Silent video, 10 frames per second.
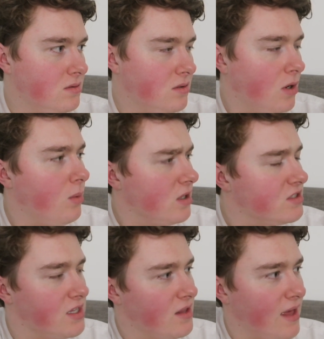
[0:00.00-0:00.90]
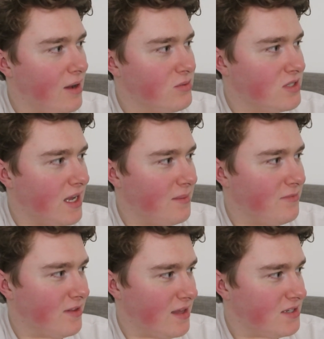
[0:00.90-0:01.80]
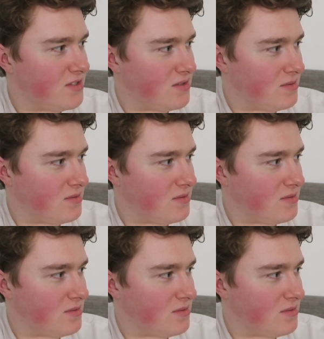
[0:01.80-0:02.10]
No, what's the other house type for this?